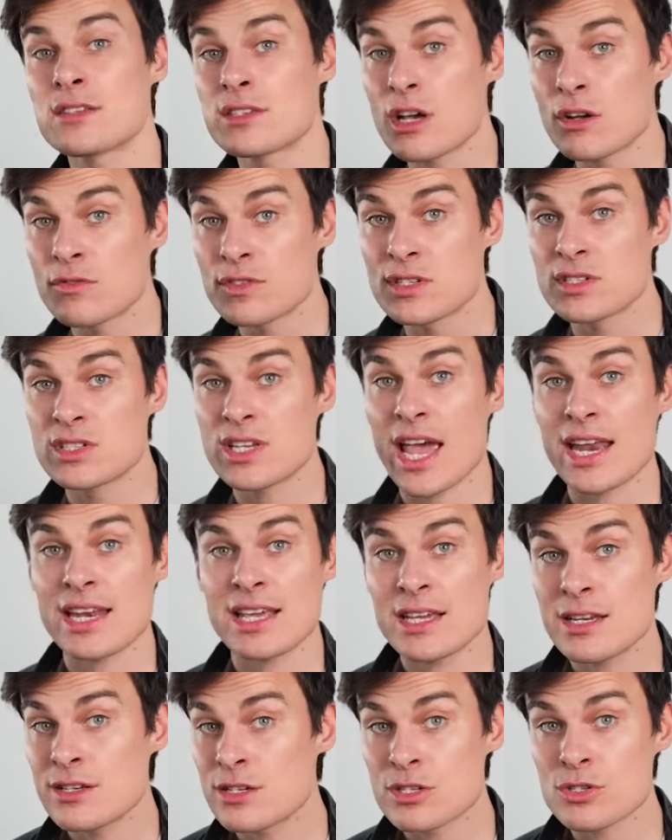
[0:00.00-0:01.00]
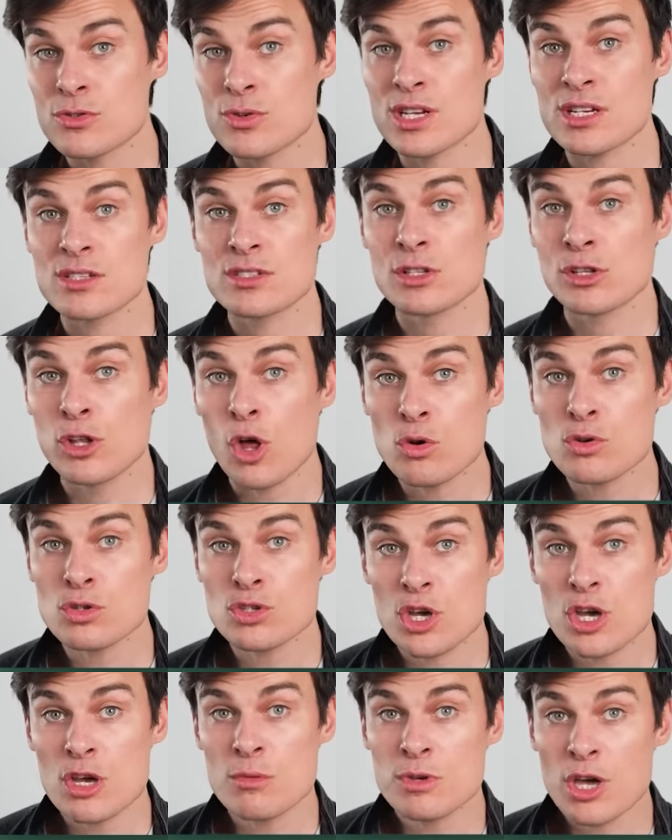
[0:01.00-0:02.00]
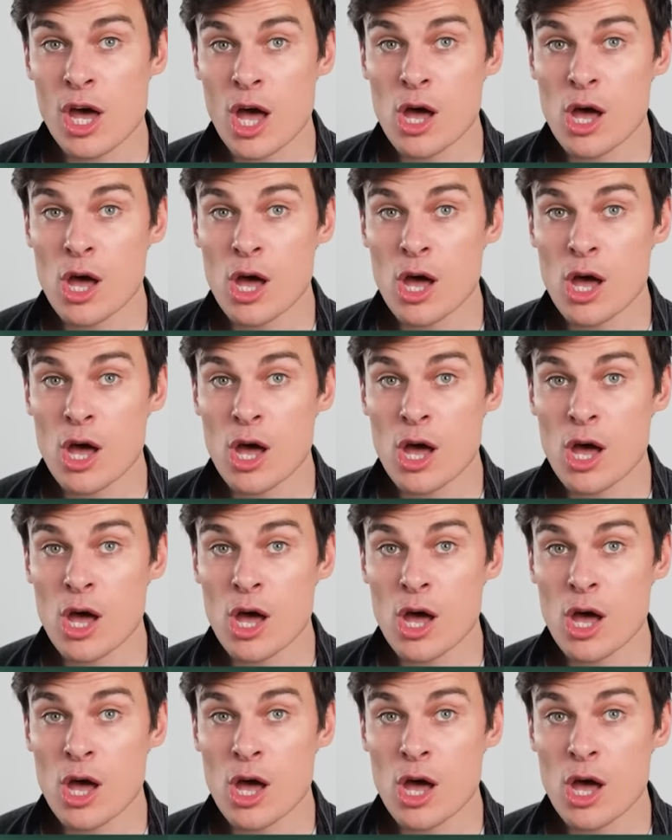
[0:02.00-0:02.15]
a self-sustaining industry is the long-term